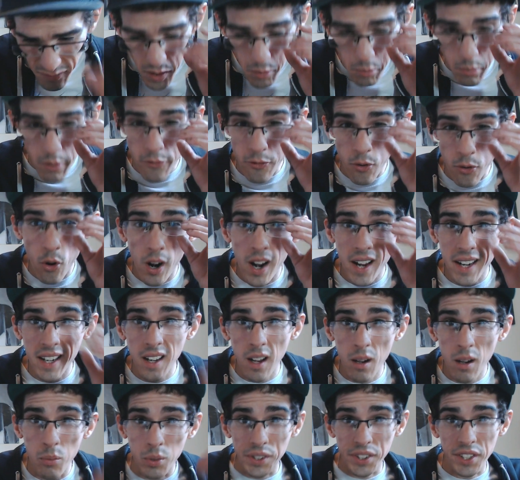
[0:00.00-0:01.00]
before I got
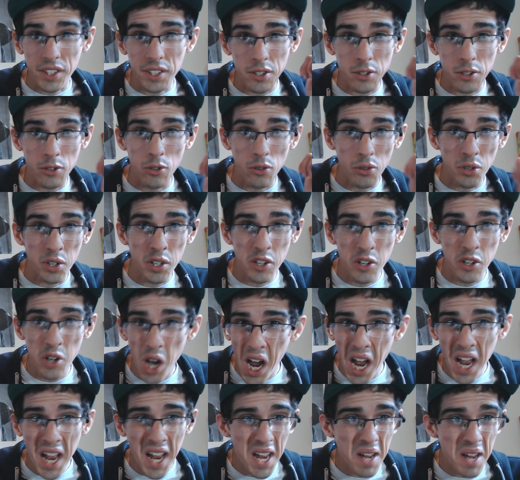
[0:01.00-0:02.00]
with this girl here, I
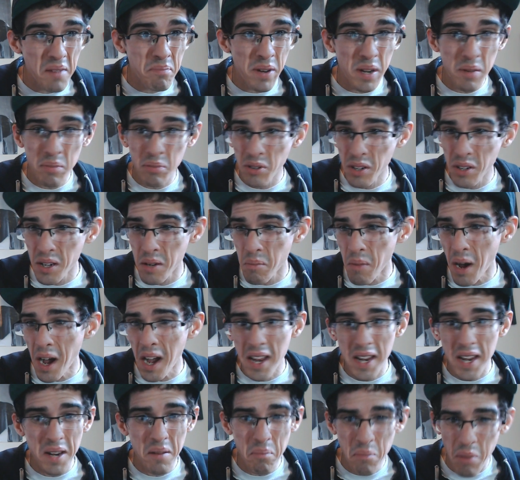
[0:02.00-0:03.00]
had people in my
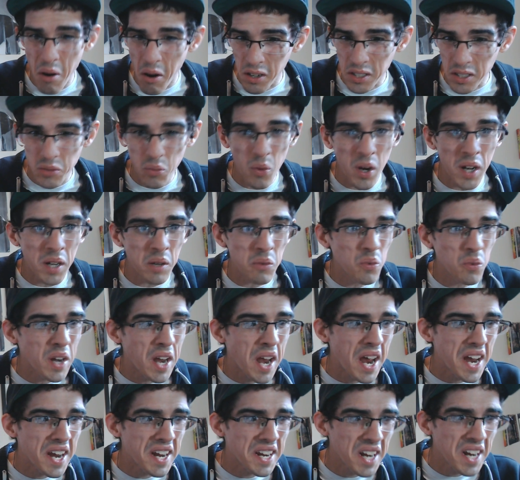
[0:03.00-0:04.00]
inbox. Why don't we
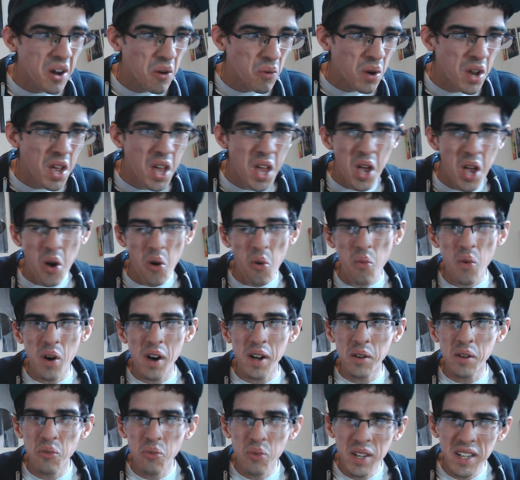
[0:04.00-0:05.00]
hang out? Why
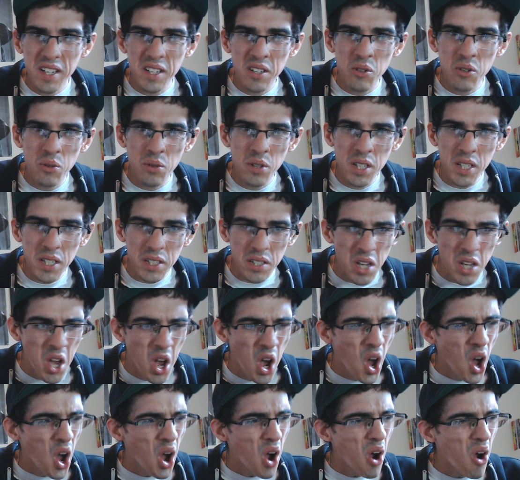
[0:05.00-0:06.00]
don't we do this?
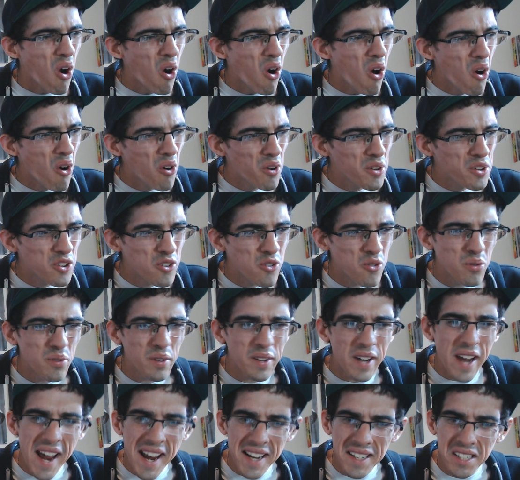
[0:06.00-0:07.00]
All you
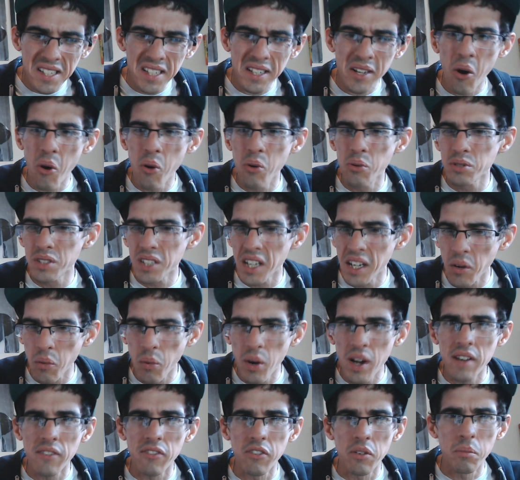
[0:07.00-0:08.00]
nasty hoes, get
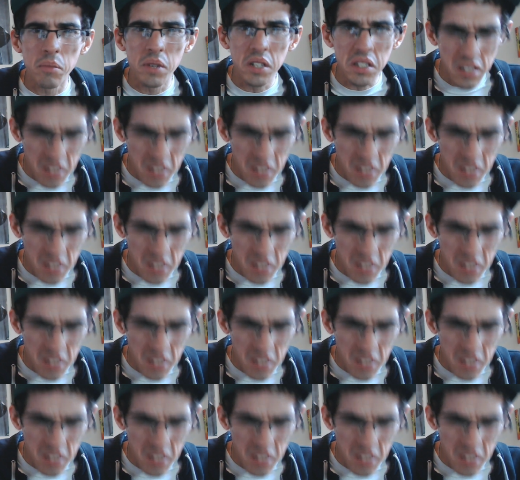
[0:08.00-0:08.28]
away from me.